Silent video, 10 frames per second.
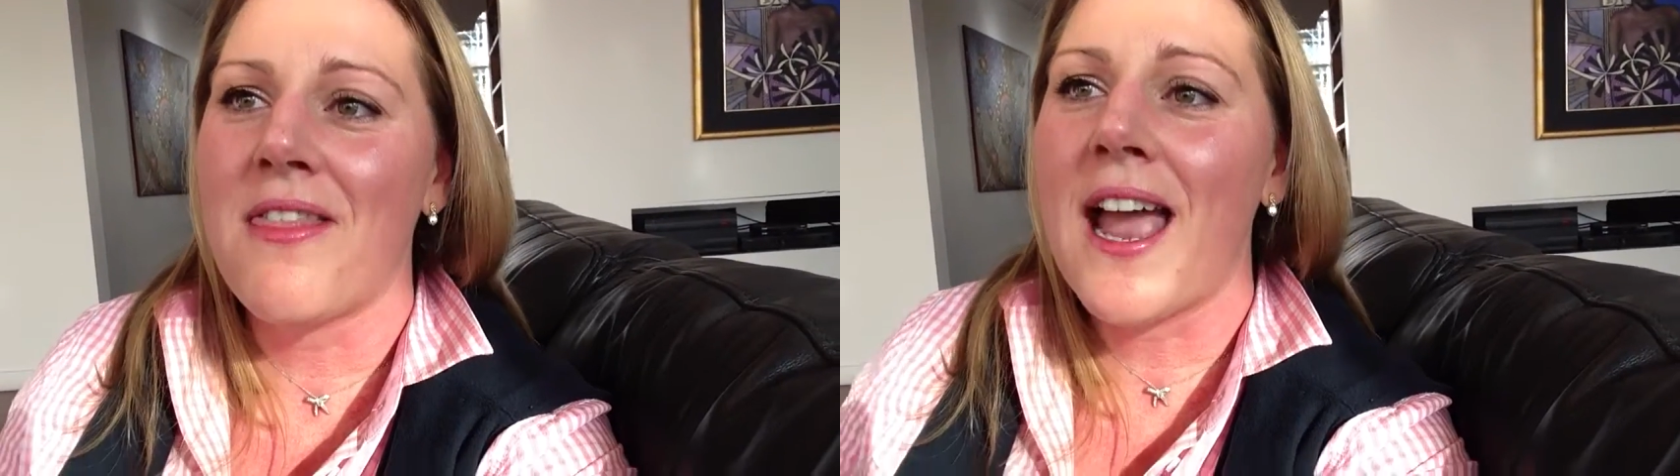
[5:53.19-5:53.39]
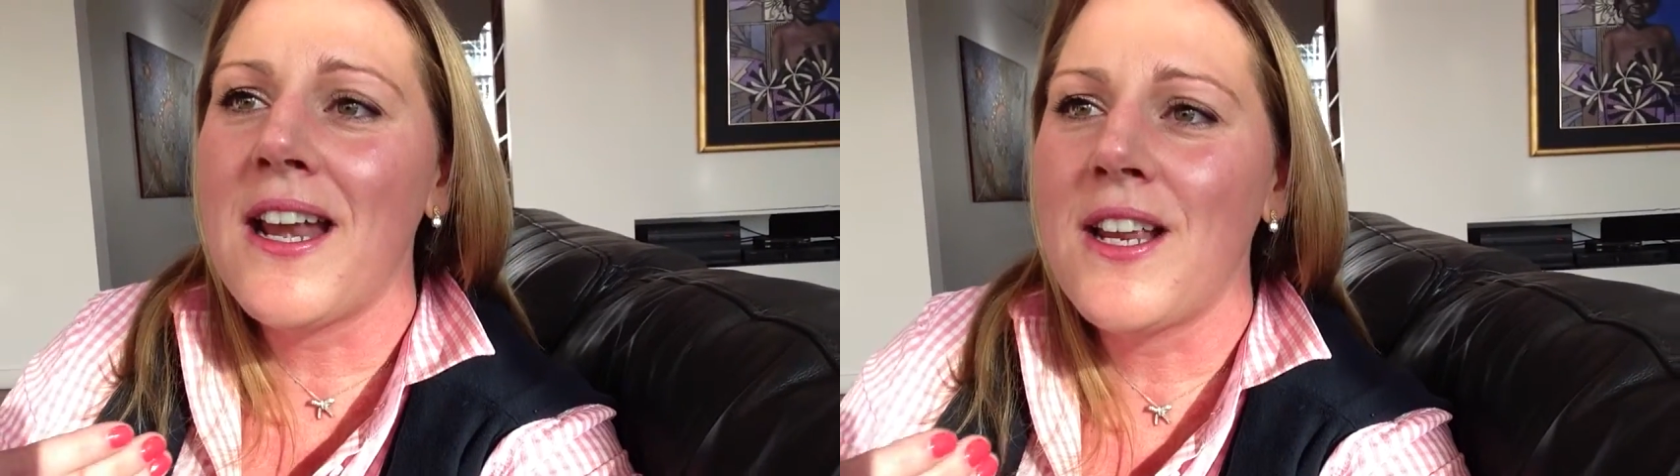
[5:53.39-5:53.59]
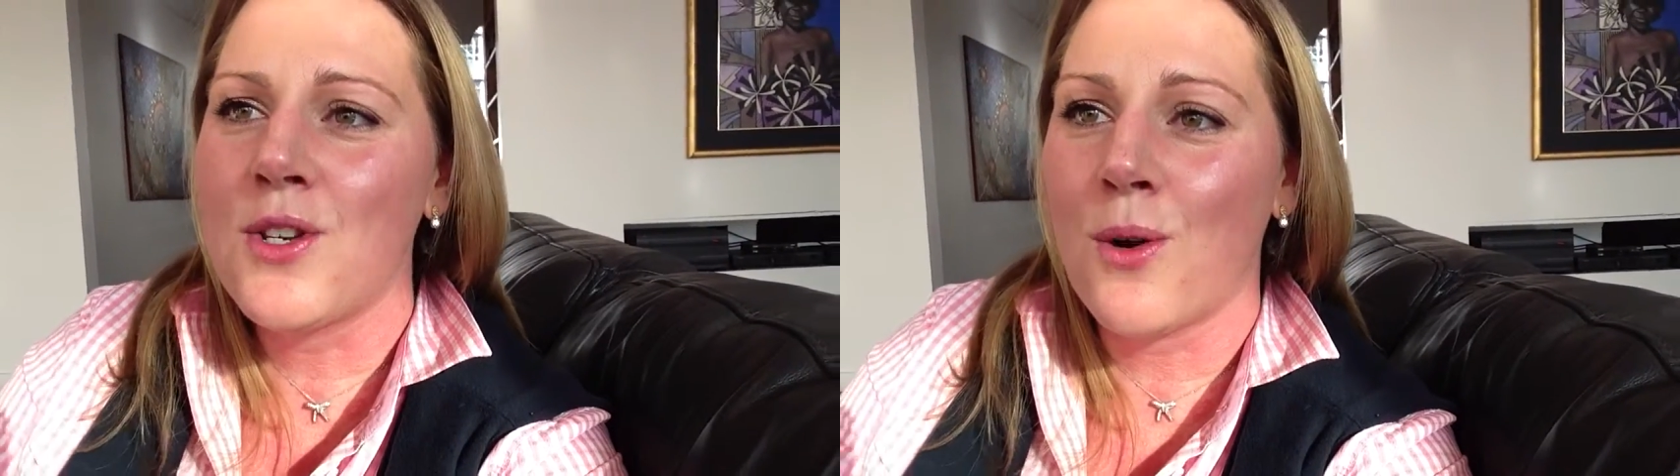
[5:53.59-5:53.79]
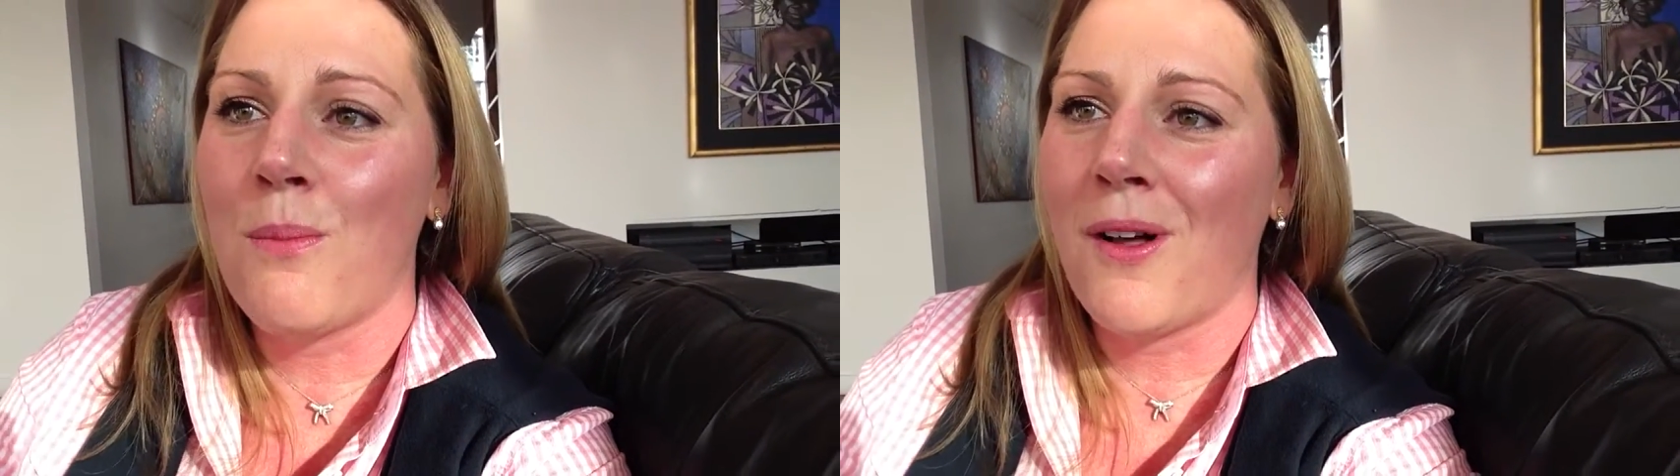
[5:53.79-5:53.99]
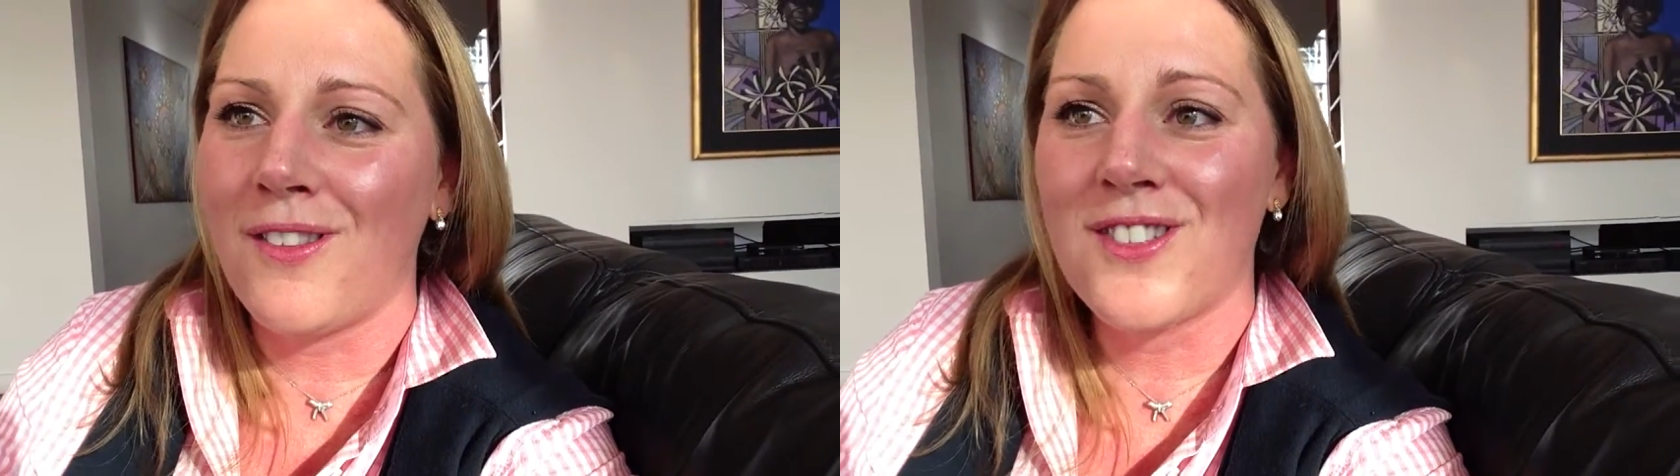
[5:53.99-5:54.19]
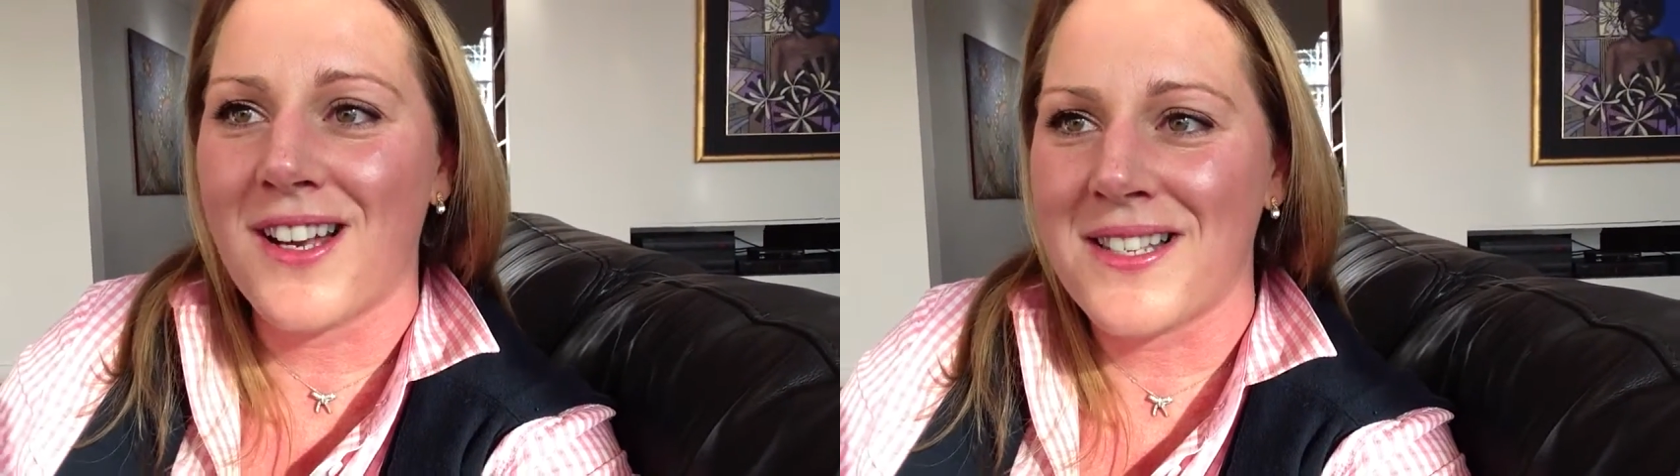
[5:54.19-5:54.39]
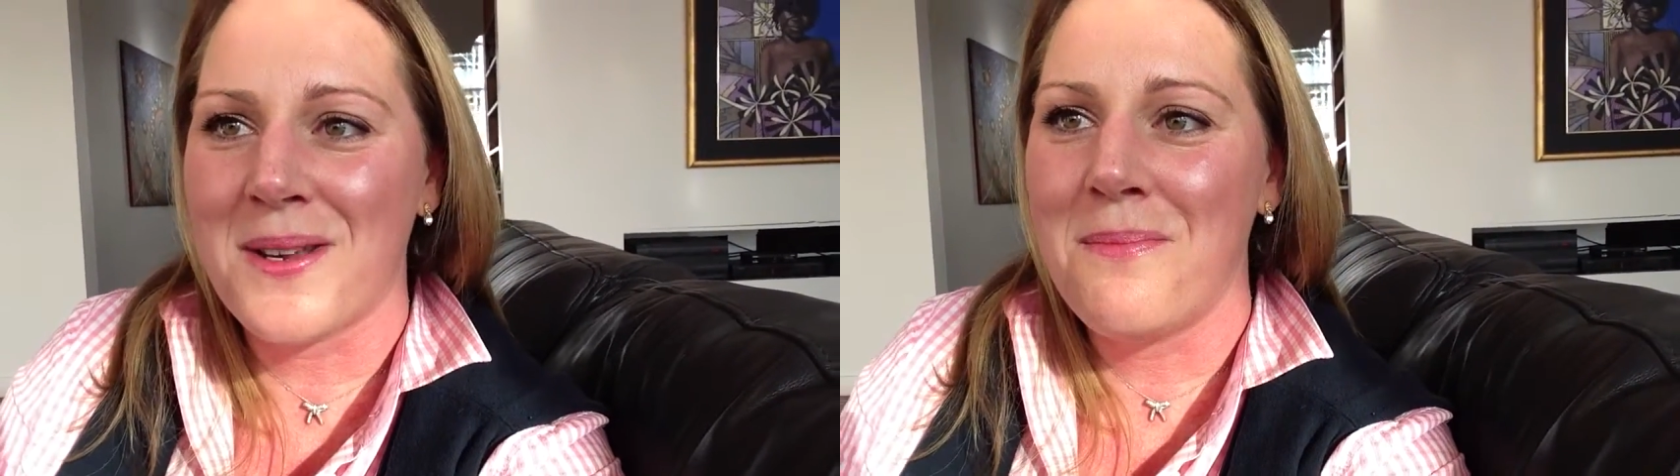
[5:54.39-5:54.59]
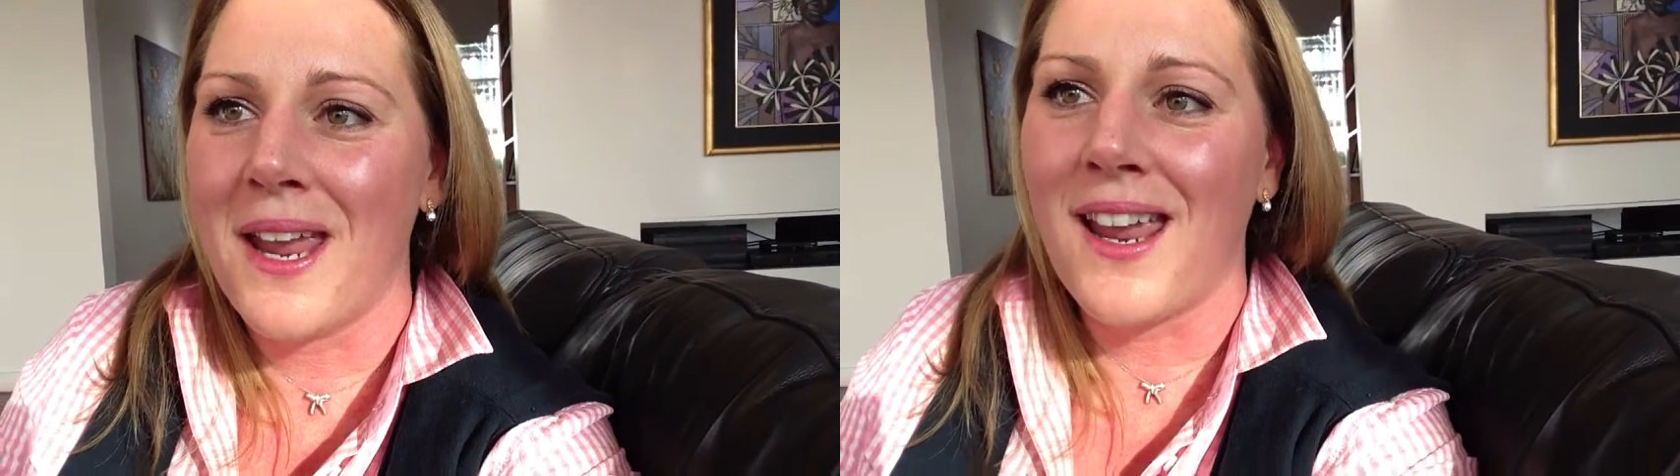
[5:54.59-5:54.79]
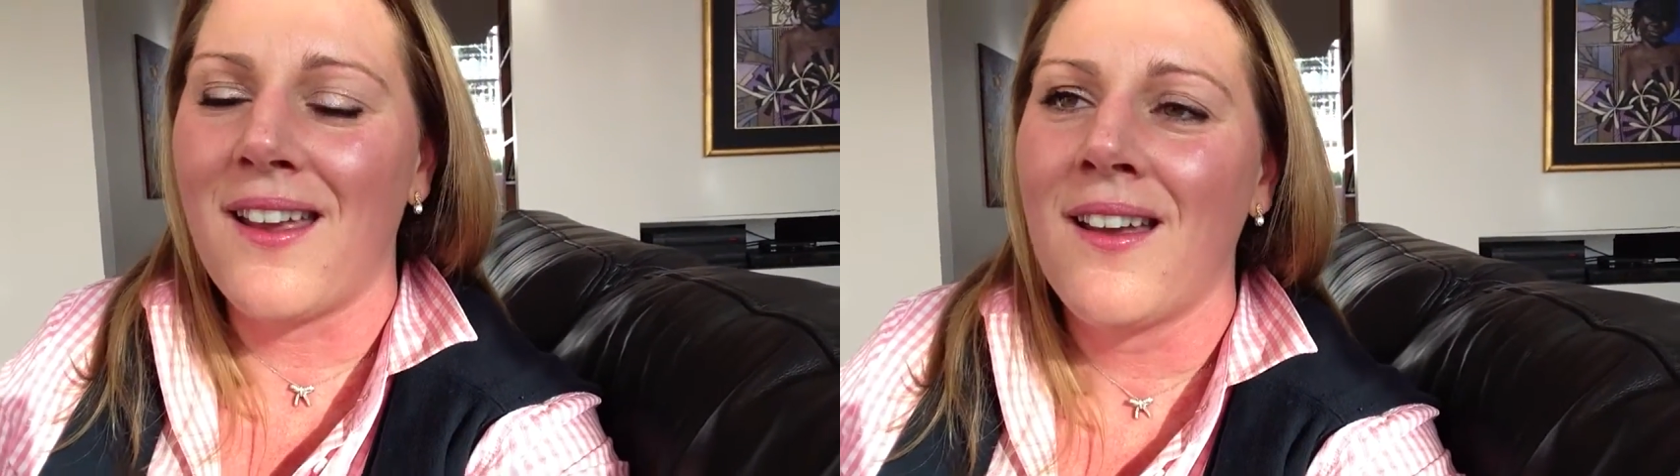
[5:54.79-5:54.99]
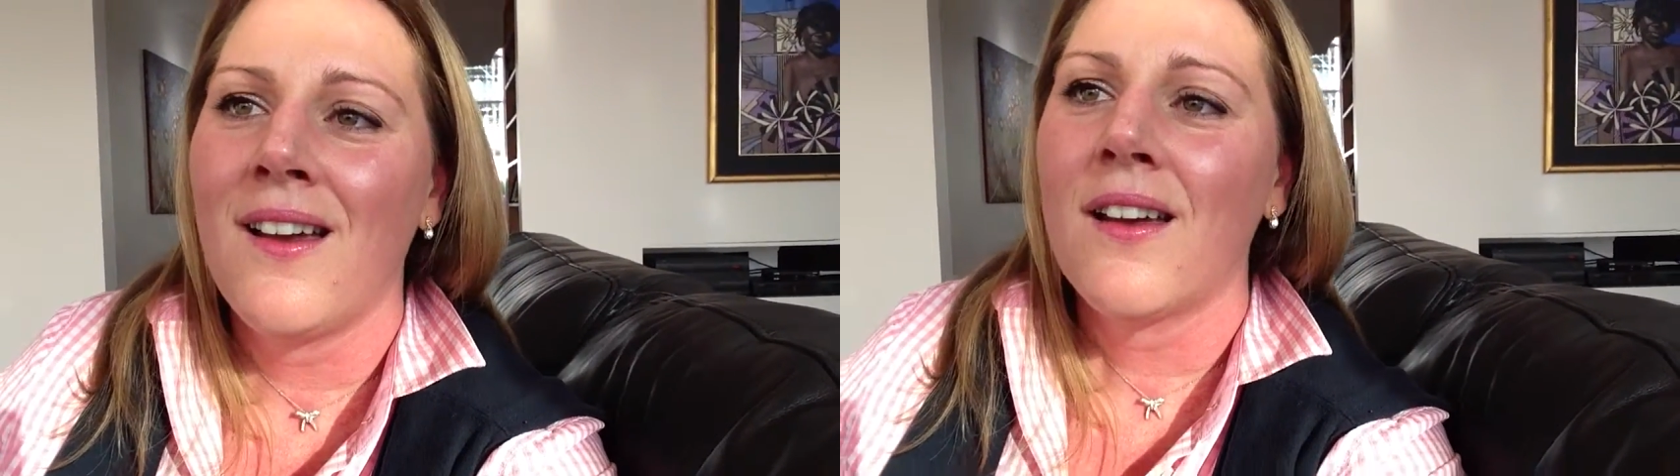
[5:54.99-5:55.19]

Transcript: They need to apologize to me.